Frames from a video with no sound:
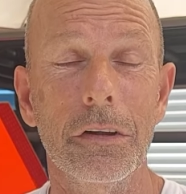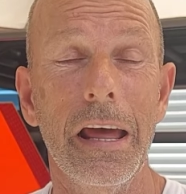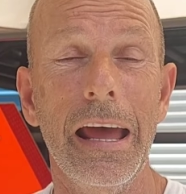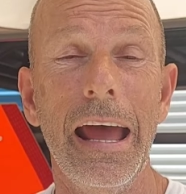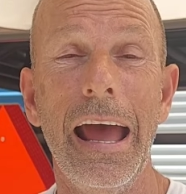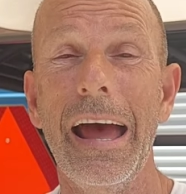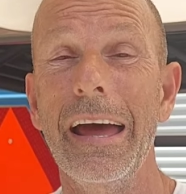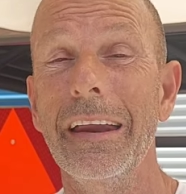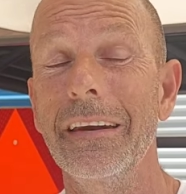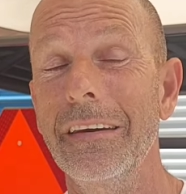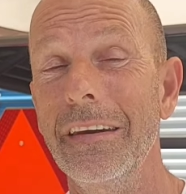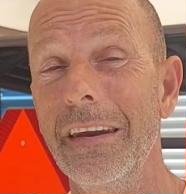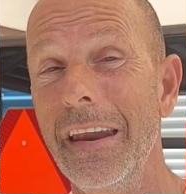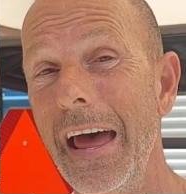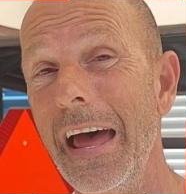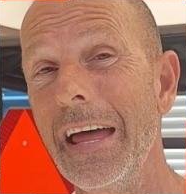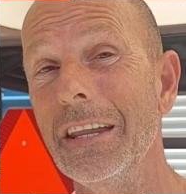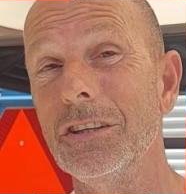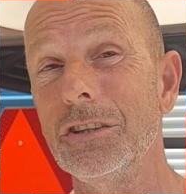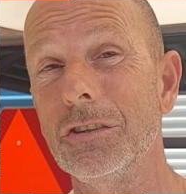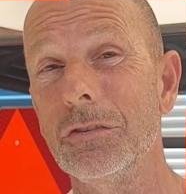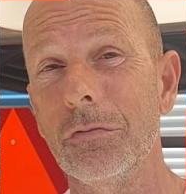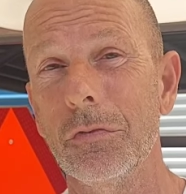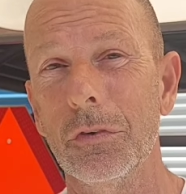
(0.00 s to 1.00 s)
They had
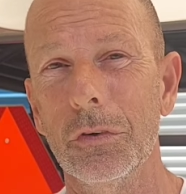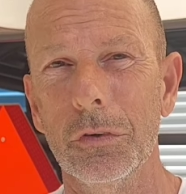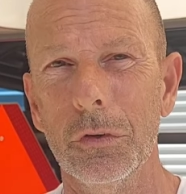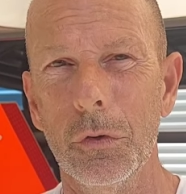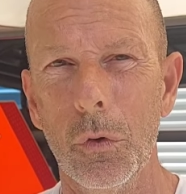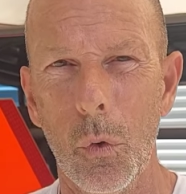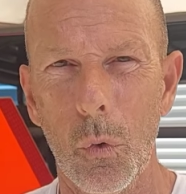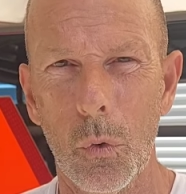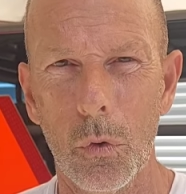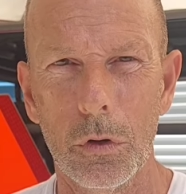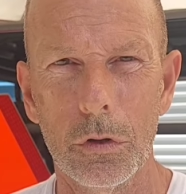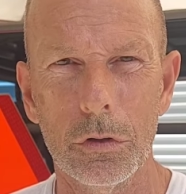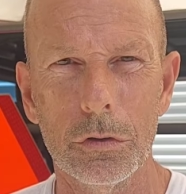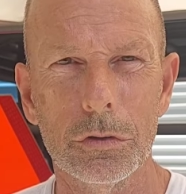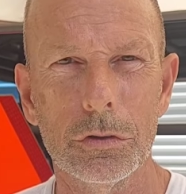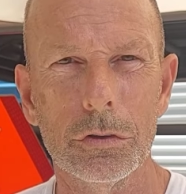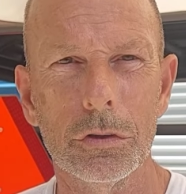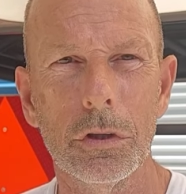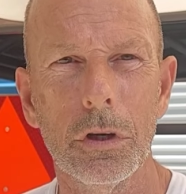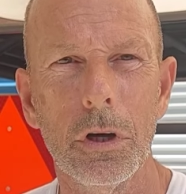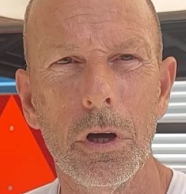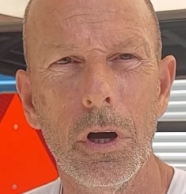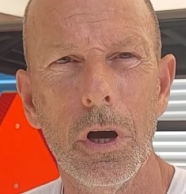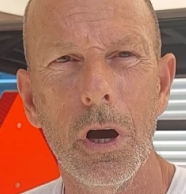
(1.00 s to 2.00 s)
nets for
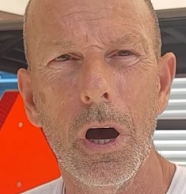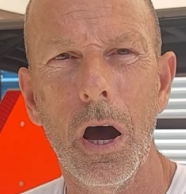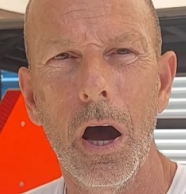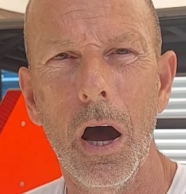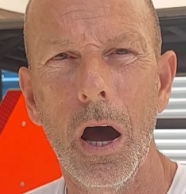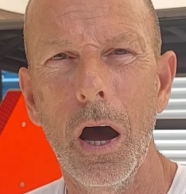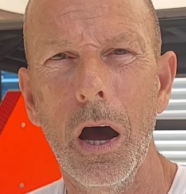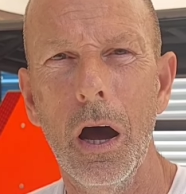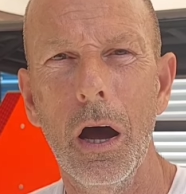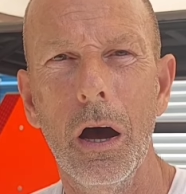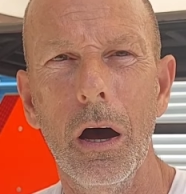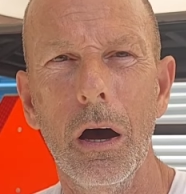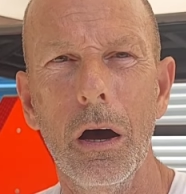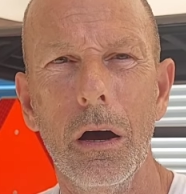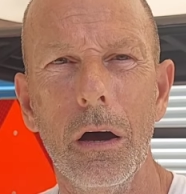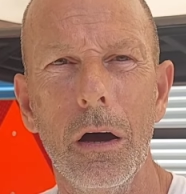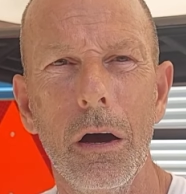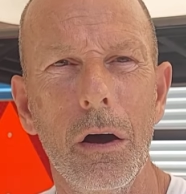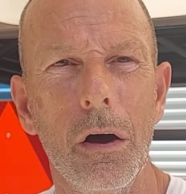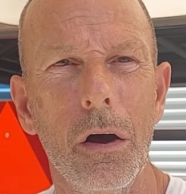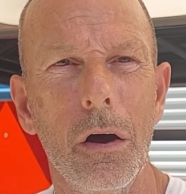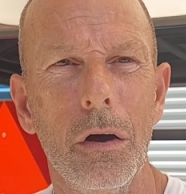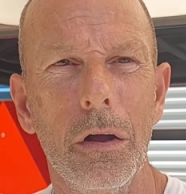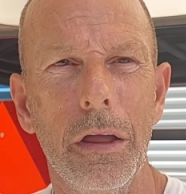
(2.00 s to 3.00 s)
doors.
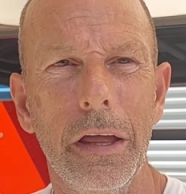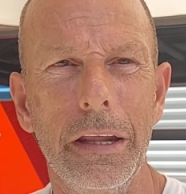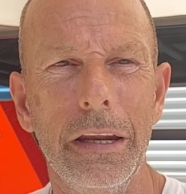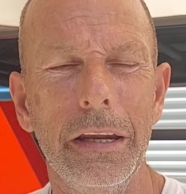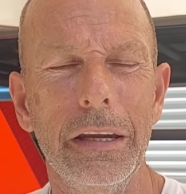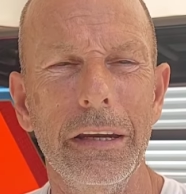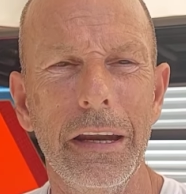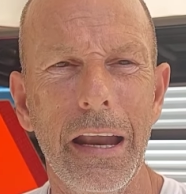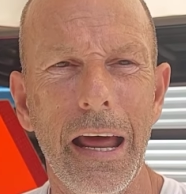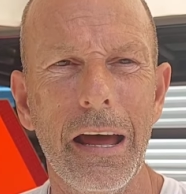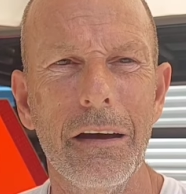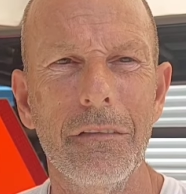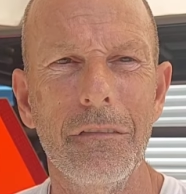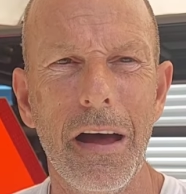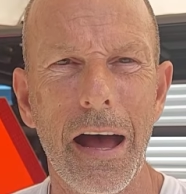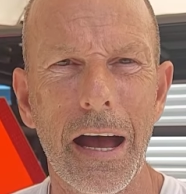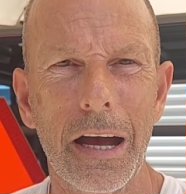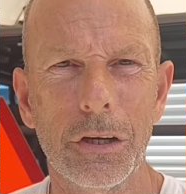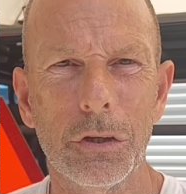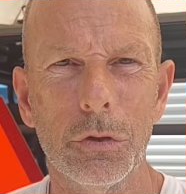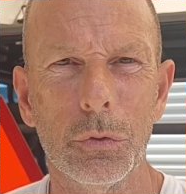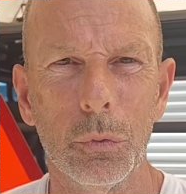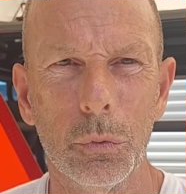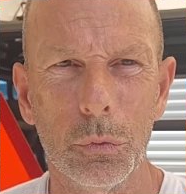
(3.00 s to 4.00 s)
They didn't have
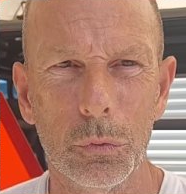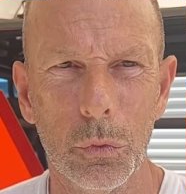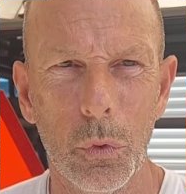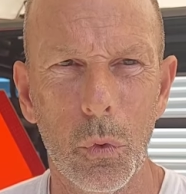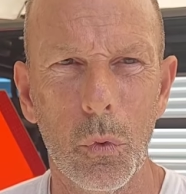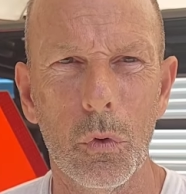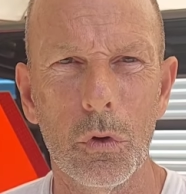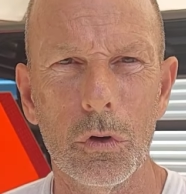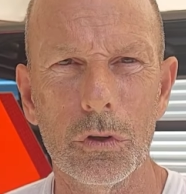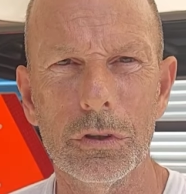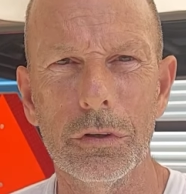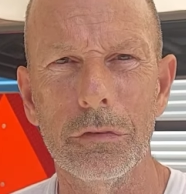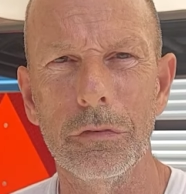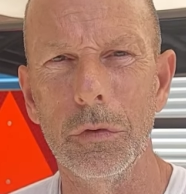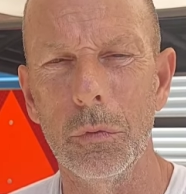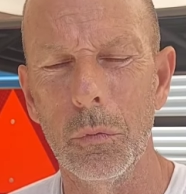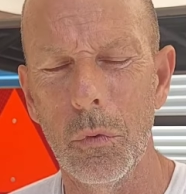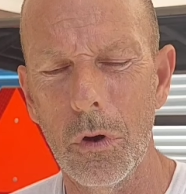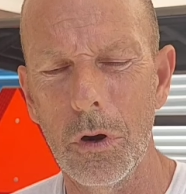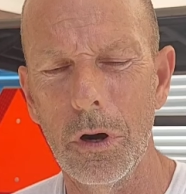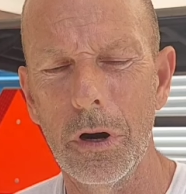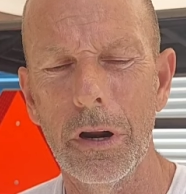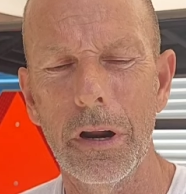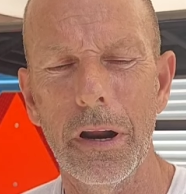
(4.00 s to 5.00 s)
actual doors. If you
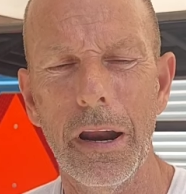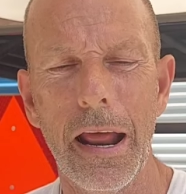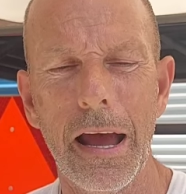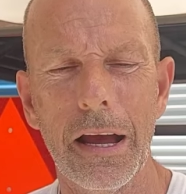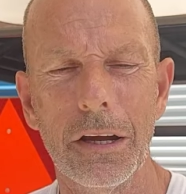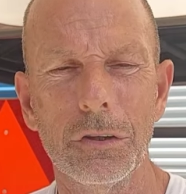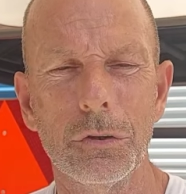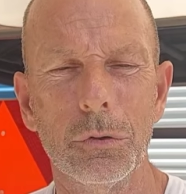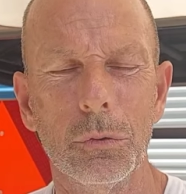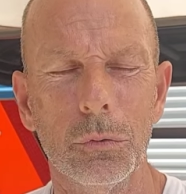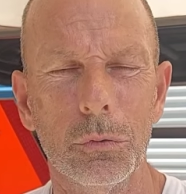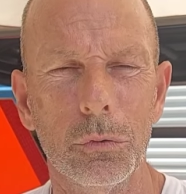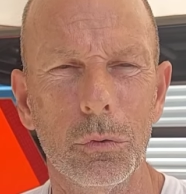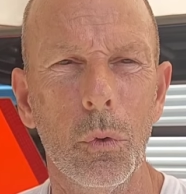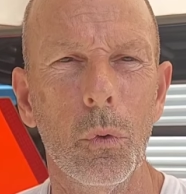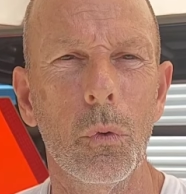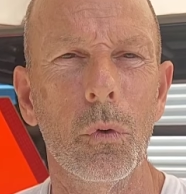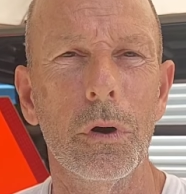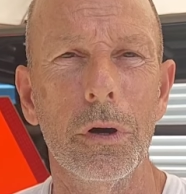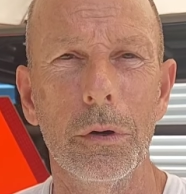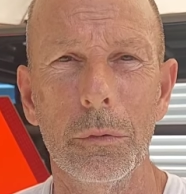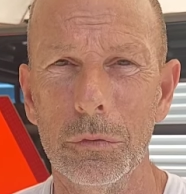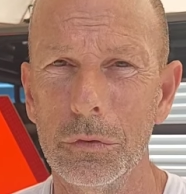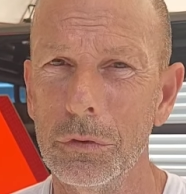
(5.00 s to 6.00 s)
wanted an actual
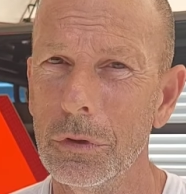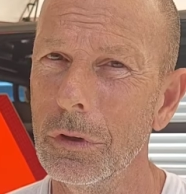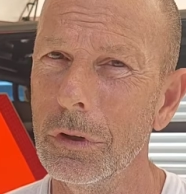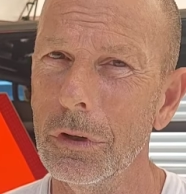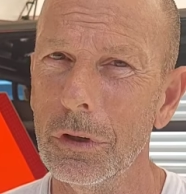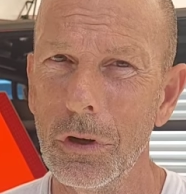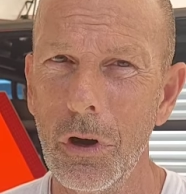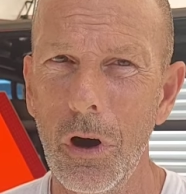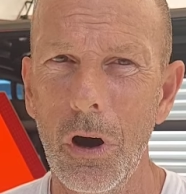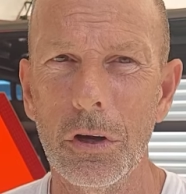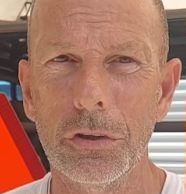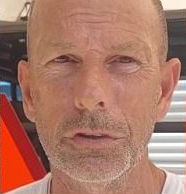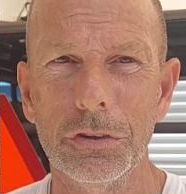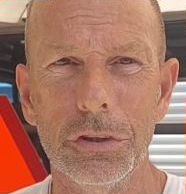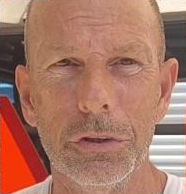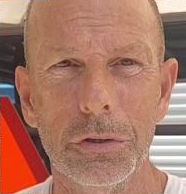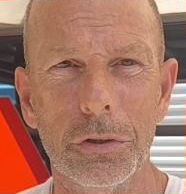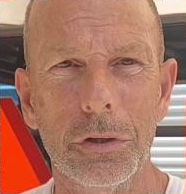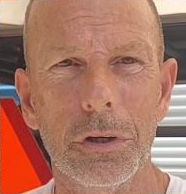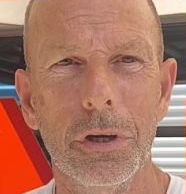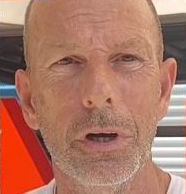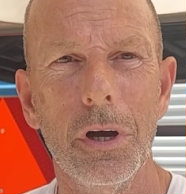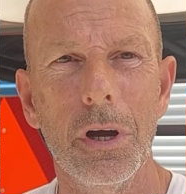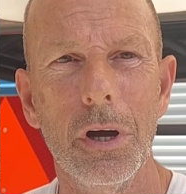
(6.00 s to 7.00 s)
door, it was going
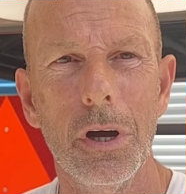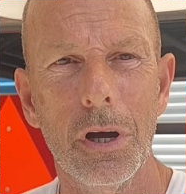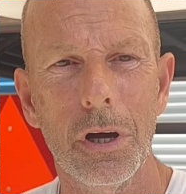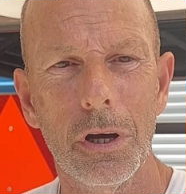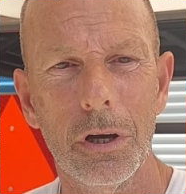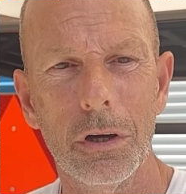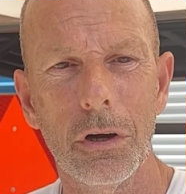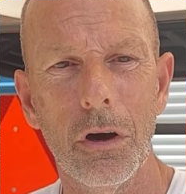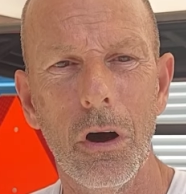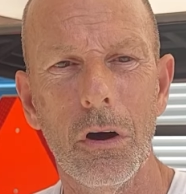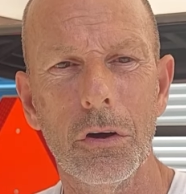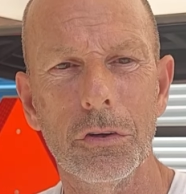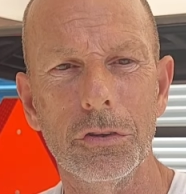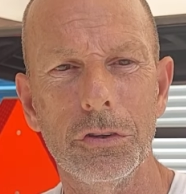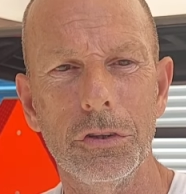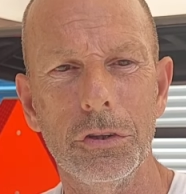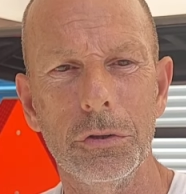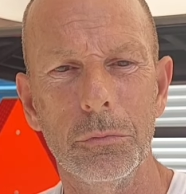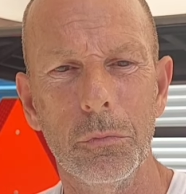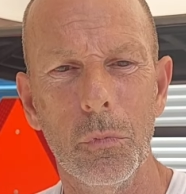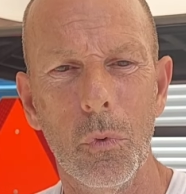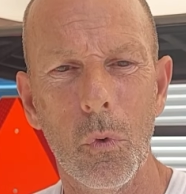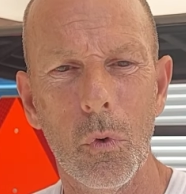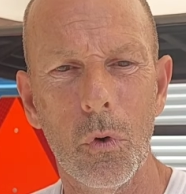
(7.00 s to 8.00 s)
to cost
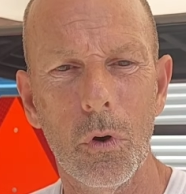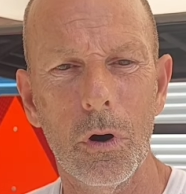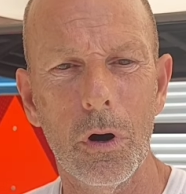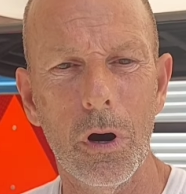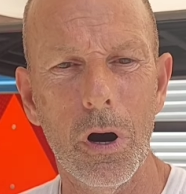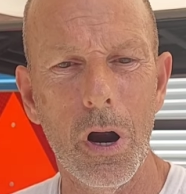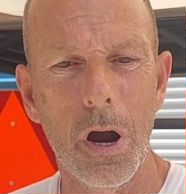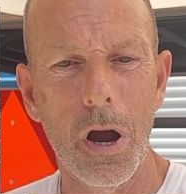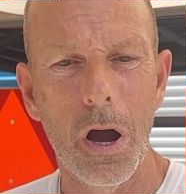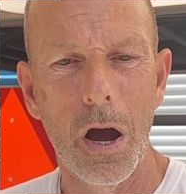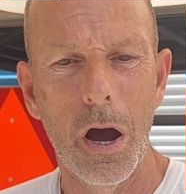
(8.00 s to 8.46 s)
you more.